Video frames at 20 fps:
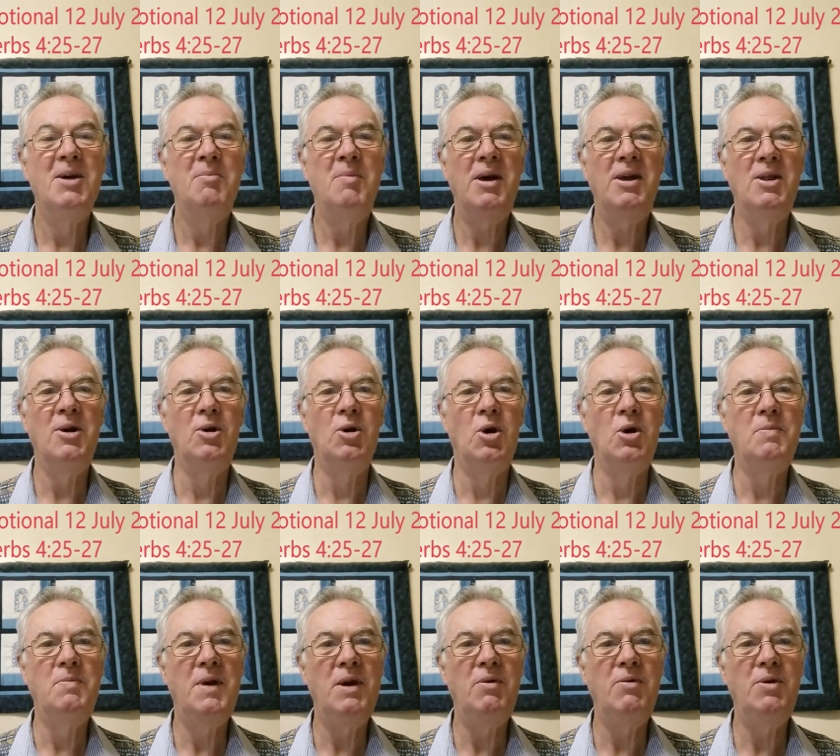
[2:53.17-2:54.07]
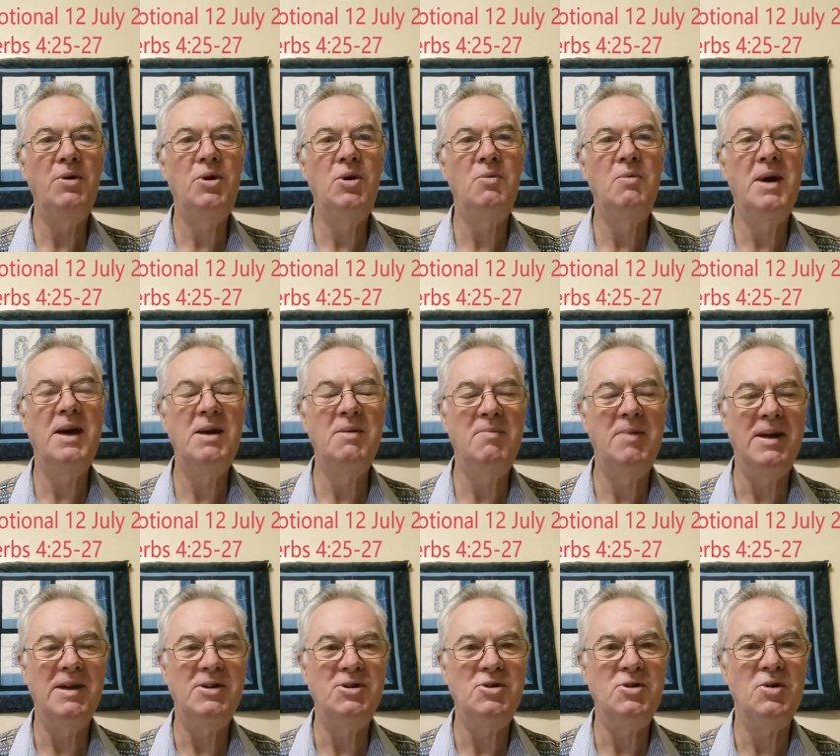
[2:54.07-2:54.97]
May the Lord be with you. May He
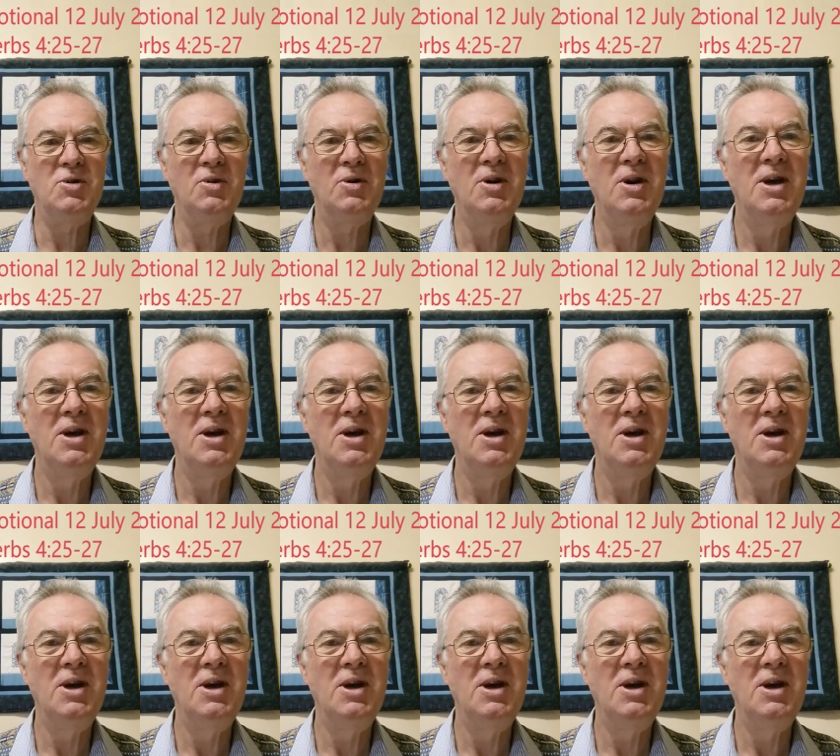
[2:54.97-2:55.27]
bless you.